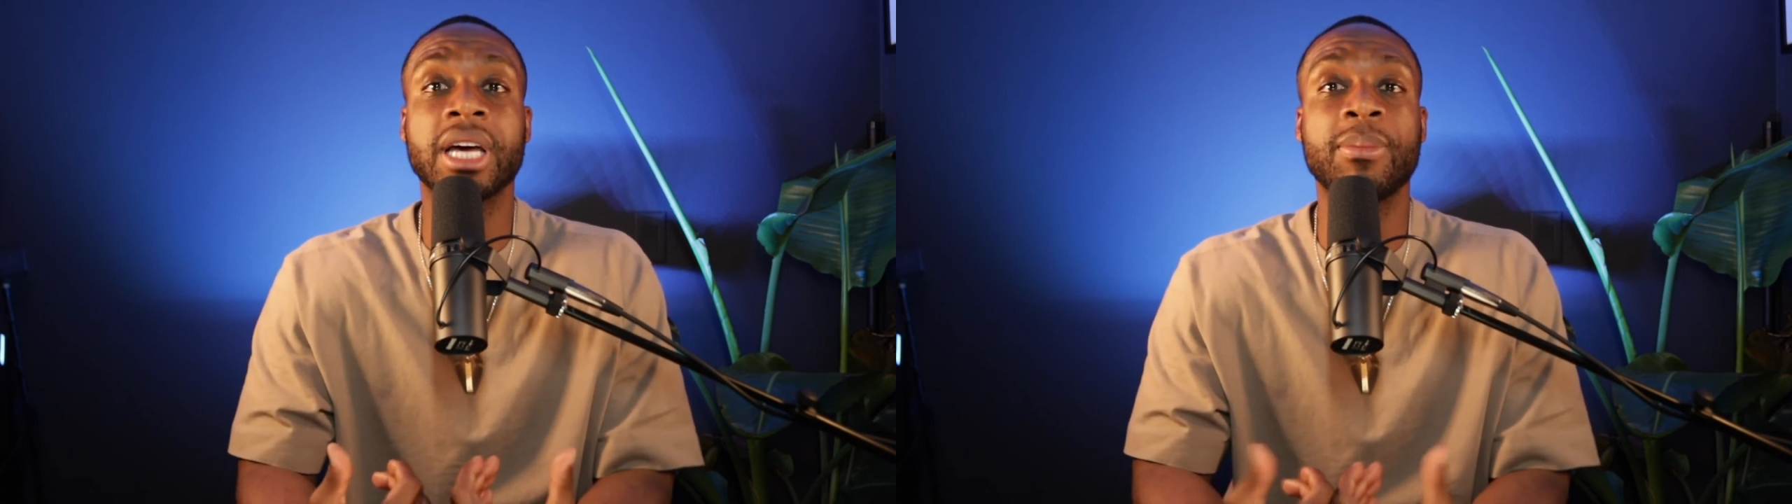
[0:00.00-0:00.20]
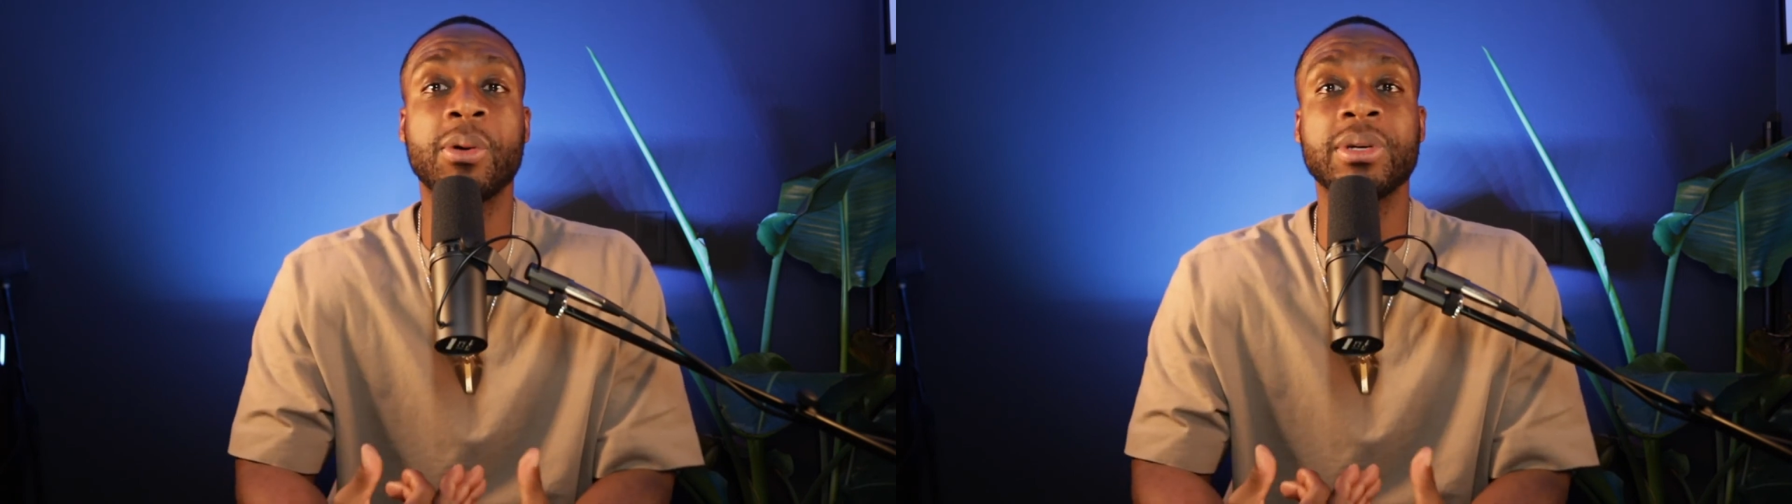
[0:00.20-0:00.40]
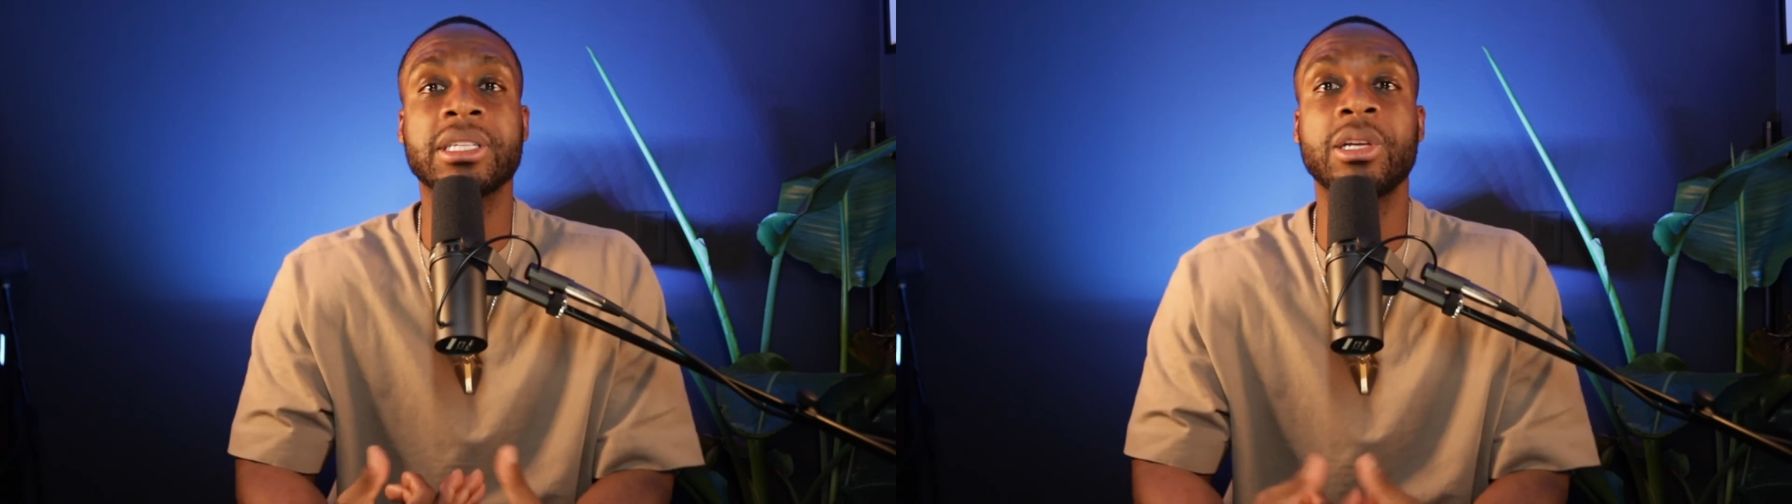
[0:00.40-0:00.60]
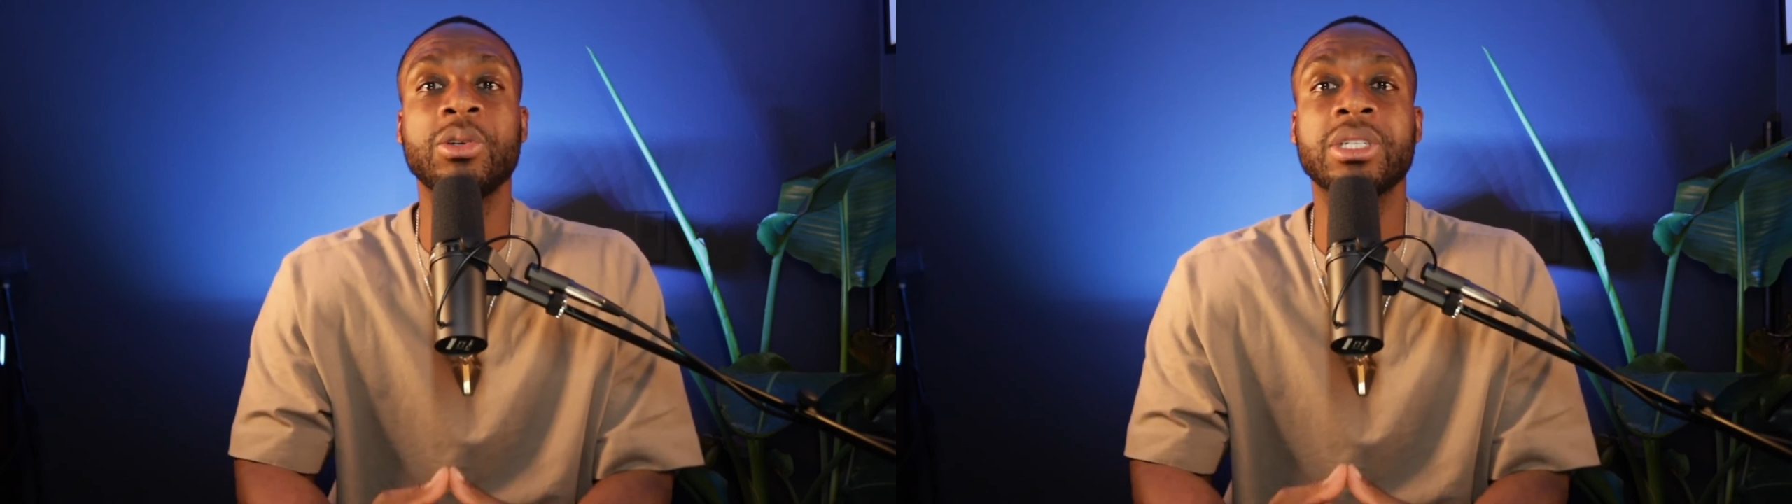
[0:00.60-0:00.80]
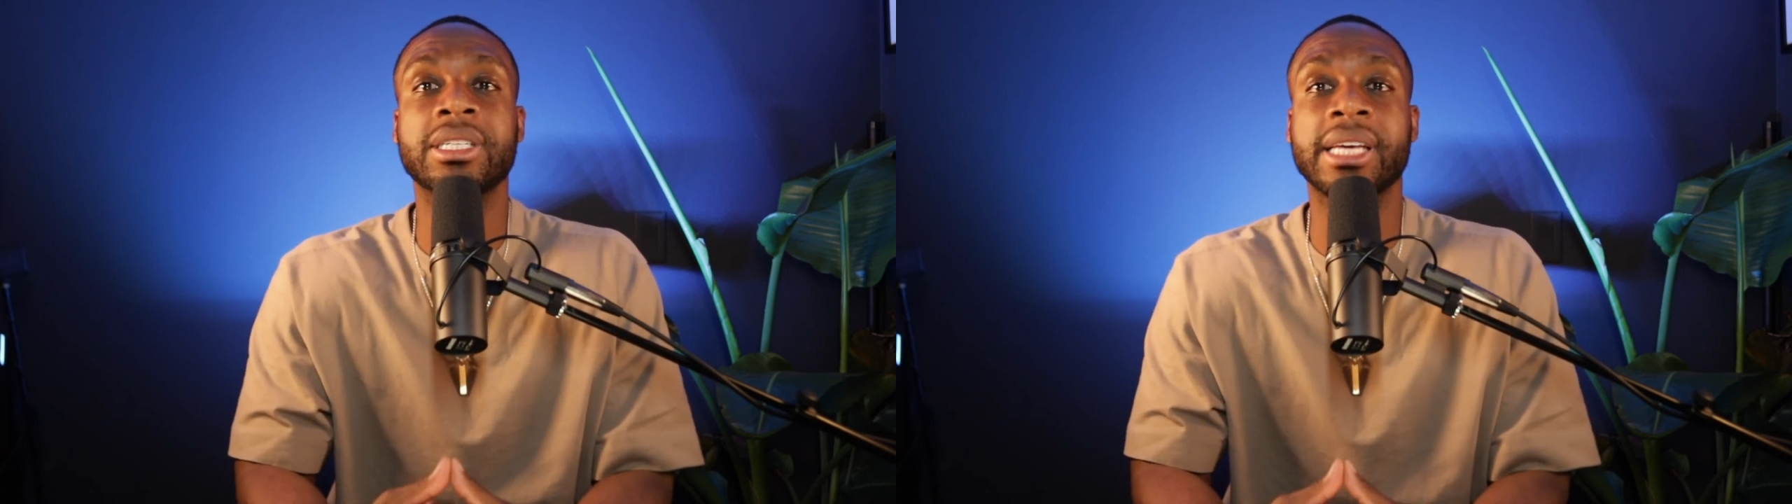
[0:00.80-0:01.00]
come up with
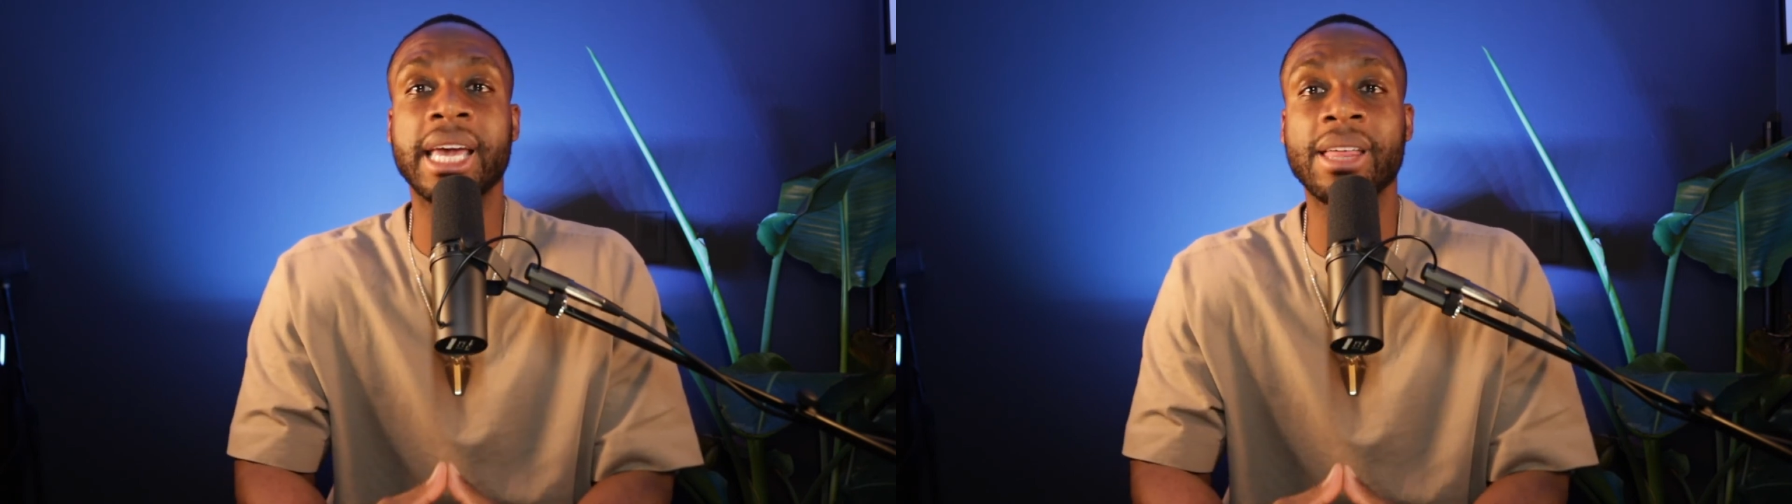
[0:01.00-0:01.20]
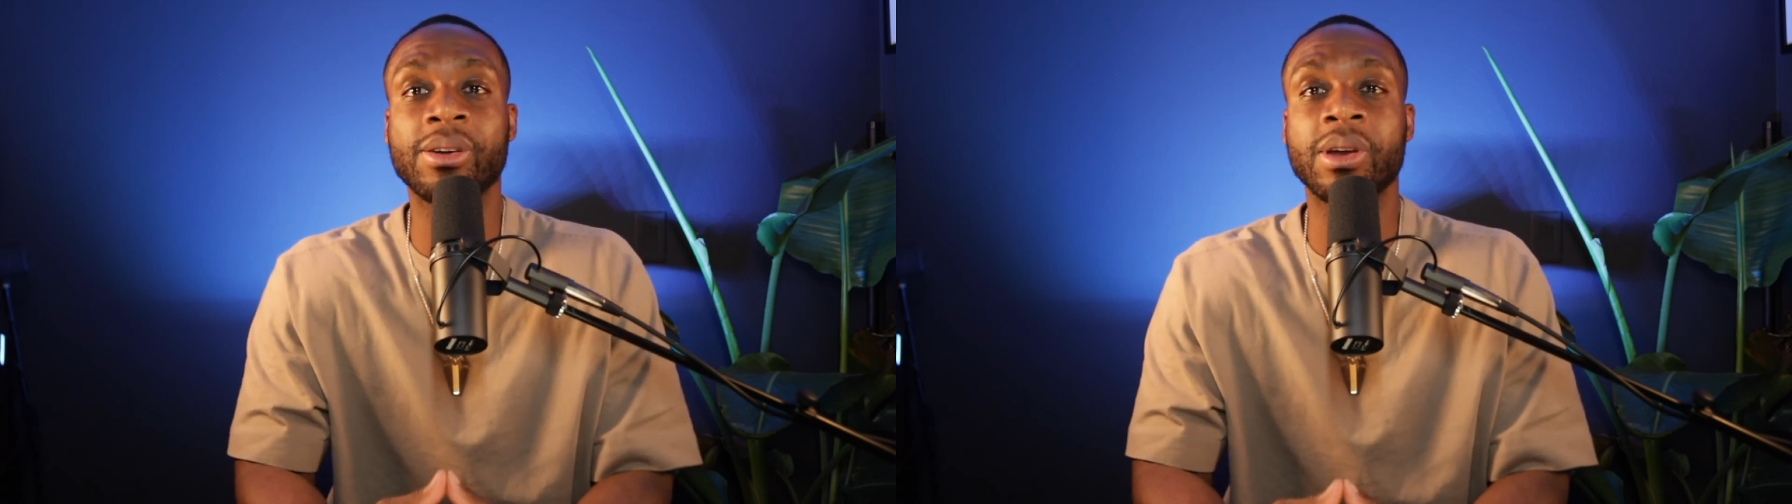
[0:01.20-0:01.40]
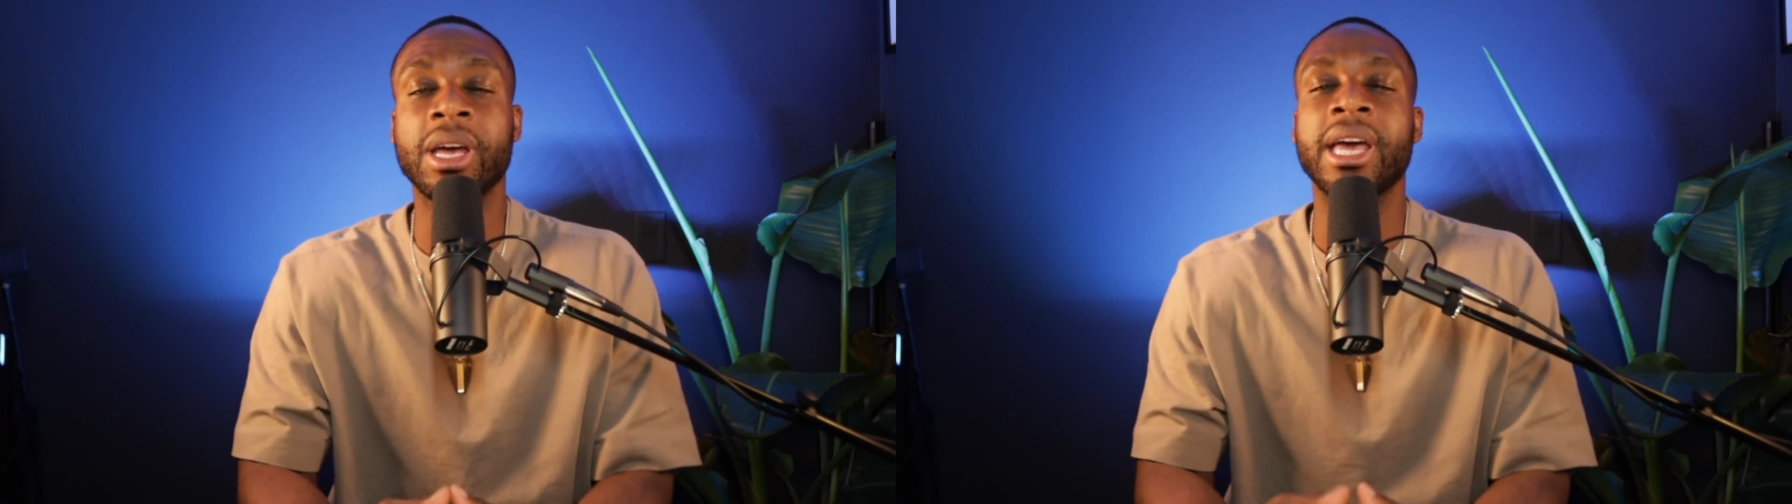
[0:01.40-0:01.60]
solutions together